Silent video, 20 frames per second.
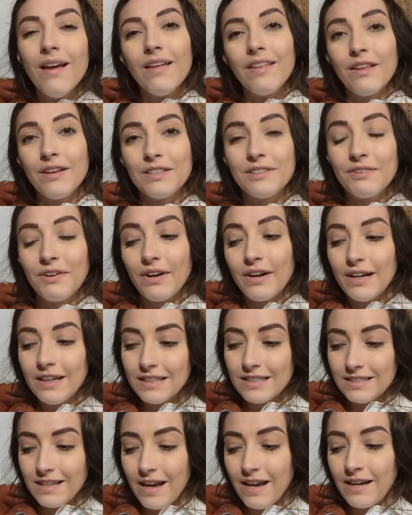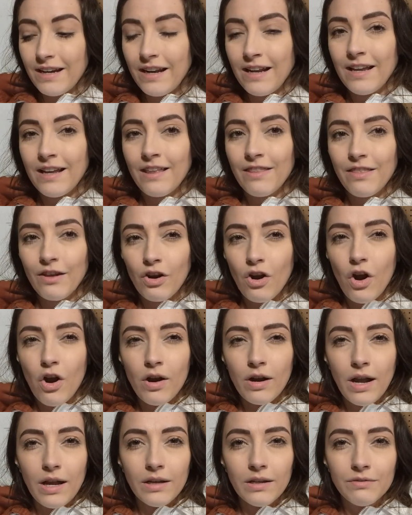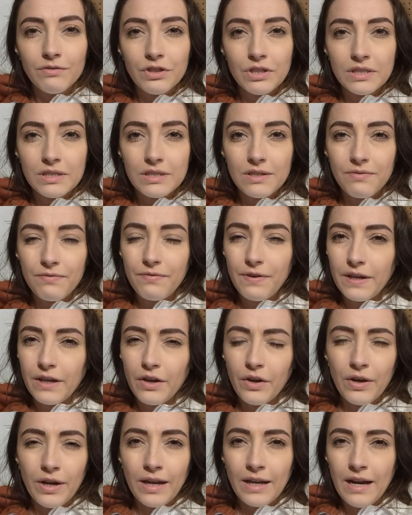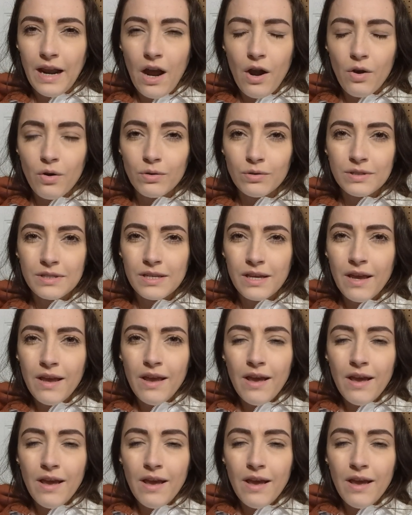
That was very exciting. They're all kind of just figuring it out.